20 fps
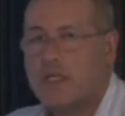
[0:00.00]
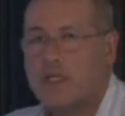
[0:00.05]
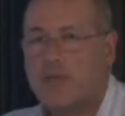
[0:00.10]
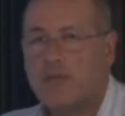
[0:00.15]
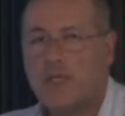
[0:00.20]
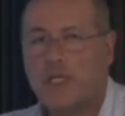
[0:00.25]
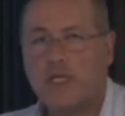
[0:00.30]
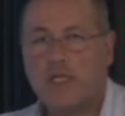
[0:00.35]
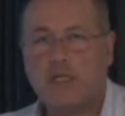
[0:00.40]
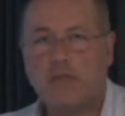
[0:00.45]

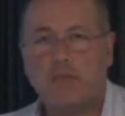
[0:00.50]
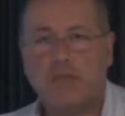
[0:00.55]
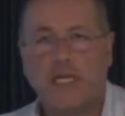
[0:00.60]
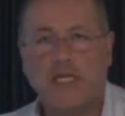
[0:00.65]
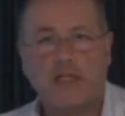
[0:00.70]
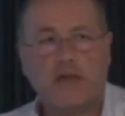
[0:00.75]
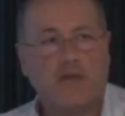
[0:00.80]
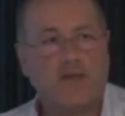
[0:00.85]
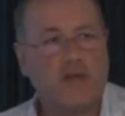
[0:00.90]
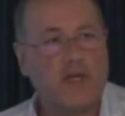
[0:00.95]
being in the
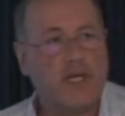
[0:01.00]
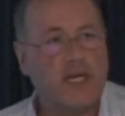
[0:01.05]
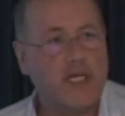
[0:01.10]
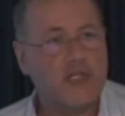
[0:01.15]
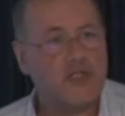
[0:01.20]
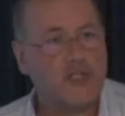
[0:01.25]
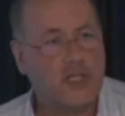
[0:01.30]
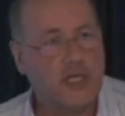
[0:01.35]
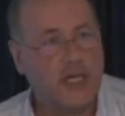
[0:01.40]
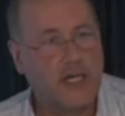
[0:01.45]
middle of an
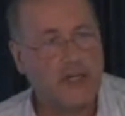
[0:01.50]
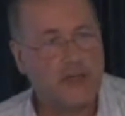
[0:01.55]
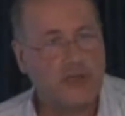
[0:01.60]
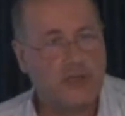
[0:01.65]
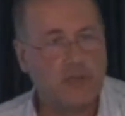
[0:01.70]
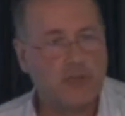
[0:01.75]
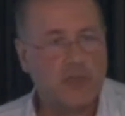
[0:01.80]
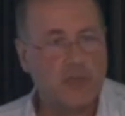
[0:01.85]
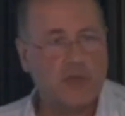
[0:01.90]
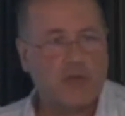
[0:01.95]

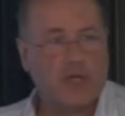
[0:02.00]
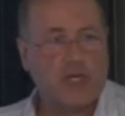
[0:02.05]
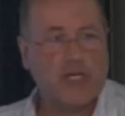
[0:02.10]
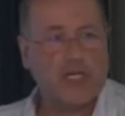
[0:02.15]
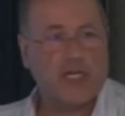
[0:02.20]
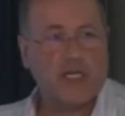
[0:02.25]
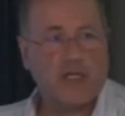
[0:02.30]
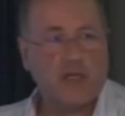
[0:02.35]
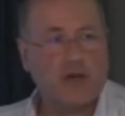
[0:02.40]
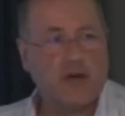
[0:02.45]
escalator. People are
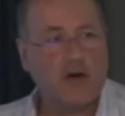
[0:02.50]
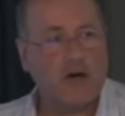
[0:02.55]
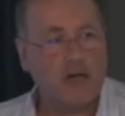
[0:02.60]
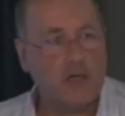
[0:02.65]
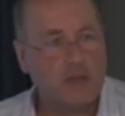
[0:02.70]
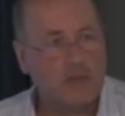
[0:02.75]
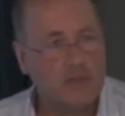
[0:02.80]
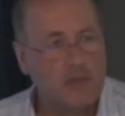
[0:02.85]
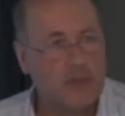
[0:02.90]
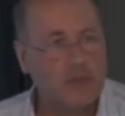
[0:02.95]
getting
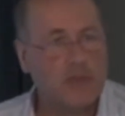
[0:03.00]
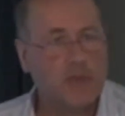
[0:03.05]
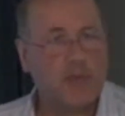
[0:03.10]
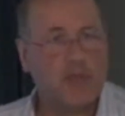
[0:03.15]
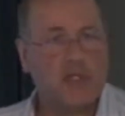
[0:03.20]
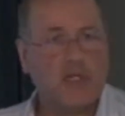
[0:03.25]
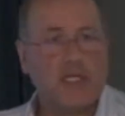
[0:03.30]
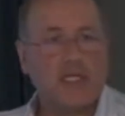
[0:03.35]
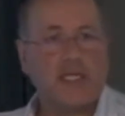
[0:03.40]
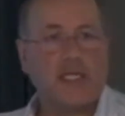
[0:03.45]
on, but
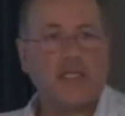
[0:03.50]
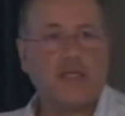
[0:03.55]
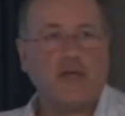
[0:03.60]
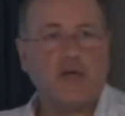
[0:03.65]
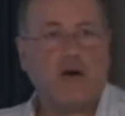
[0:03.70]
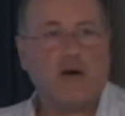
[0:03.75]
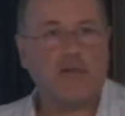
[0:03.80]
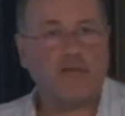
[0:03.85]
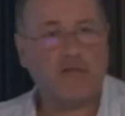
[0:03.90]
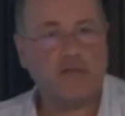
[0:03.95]
people are not
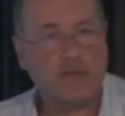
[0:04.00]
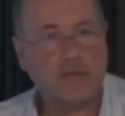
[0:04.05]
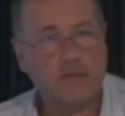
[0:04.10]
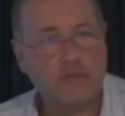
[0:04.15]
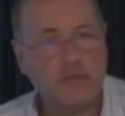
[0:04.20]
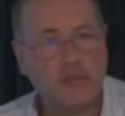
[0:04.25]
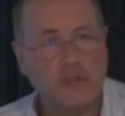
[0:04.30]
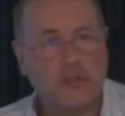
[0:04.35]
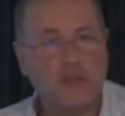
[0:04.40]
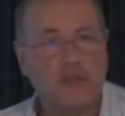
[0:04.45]
getting off.
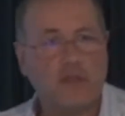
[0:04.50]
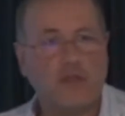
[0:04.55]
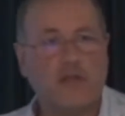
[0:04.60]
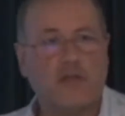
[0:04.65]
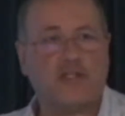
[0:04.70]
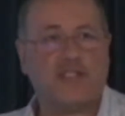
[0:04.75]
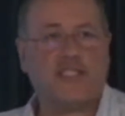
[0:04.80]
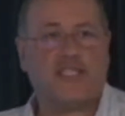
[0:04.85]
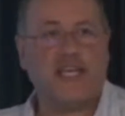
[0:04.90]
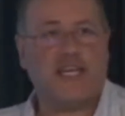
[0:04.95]
So you
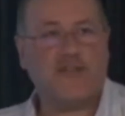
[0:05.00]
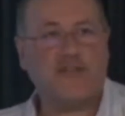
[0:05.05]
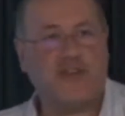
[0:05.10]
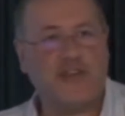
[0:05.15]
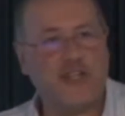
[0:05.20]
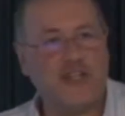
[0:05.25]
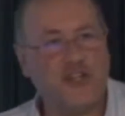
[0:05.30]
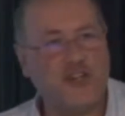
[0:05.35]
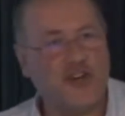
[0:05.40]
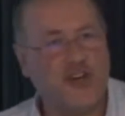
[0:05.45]
stay
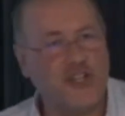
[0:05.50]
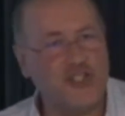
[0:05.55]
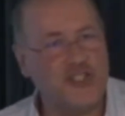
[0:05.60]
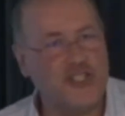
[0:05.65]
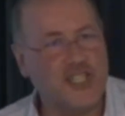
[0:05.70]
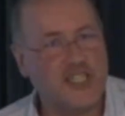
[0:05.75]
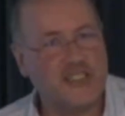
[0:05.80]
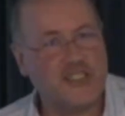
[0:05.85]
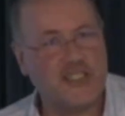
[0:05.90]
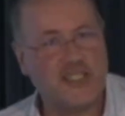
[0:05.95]
very
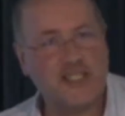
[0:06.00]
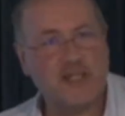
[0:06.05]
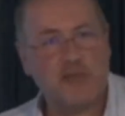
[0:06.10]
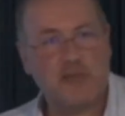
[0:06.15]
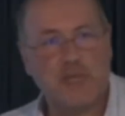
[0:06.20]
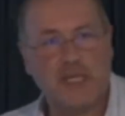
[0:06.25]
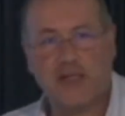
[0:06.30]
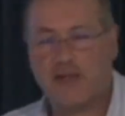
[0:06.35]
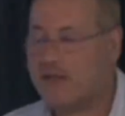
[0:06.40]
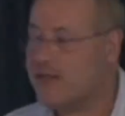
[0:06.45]
congested in the
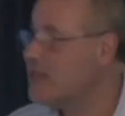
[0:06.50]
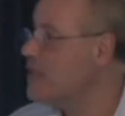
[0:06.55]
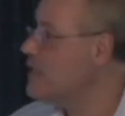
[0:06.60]
middle.